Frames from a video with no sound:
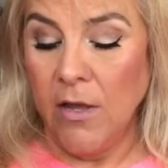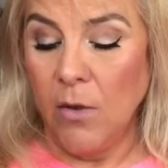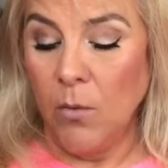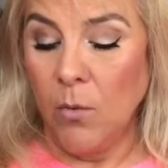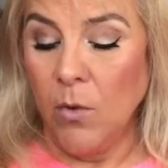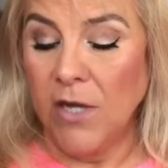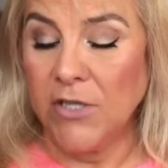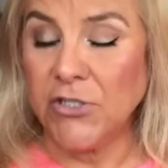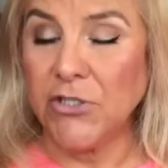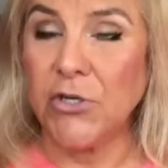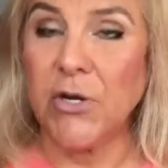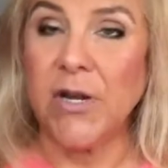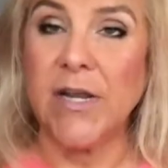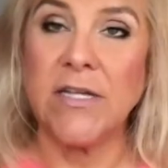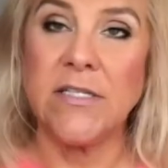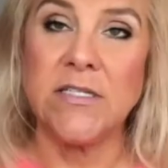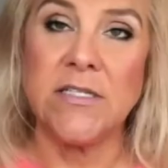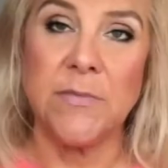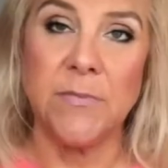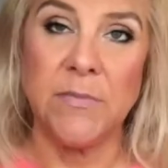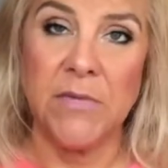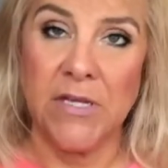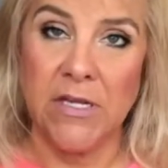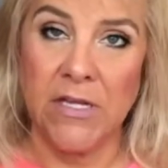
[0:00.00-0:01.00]
Wash your
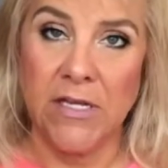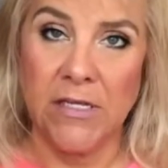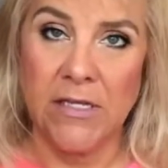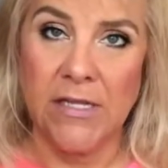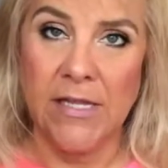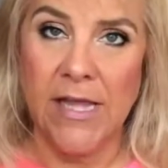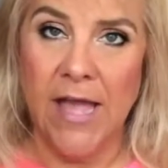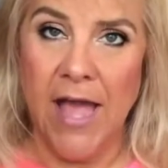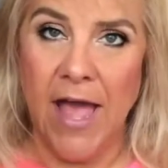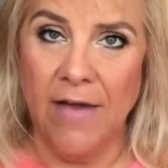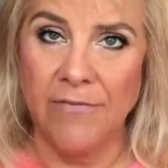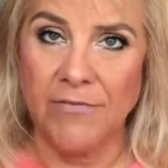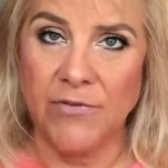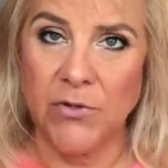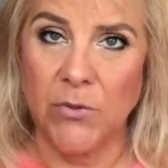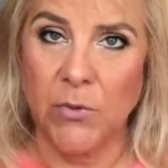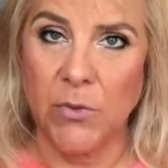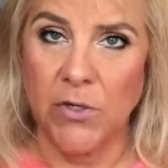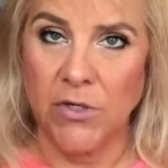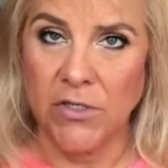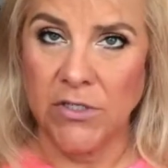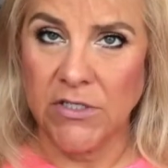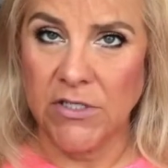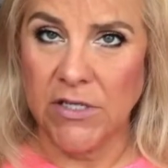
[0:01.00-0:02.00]
hands immediately
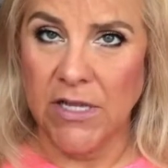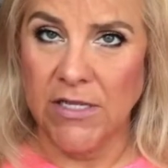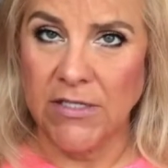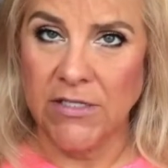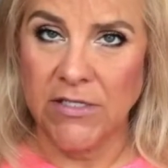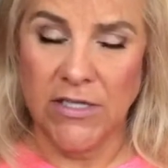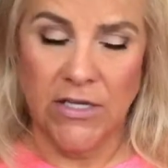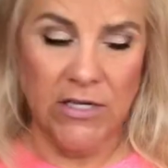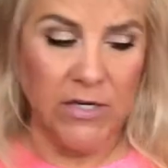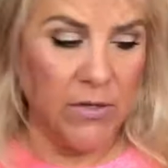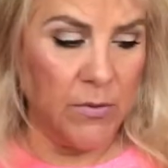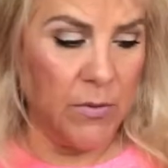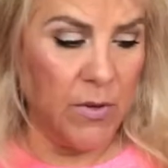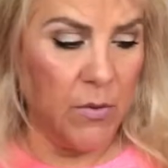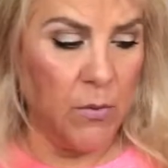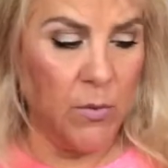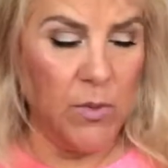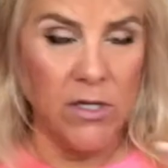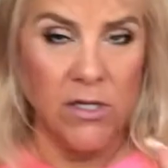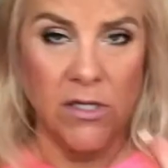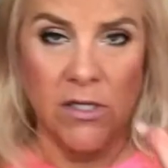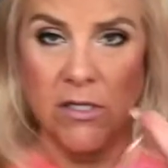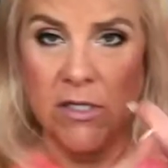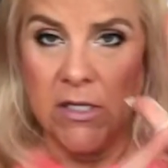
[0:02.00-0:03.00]
afterwards, because it
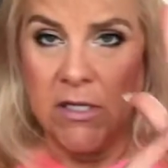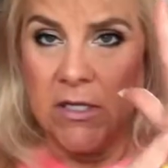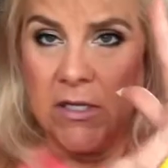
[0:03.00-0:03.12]
will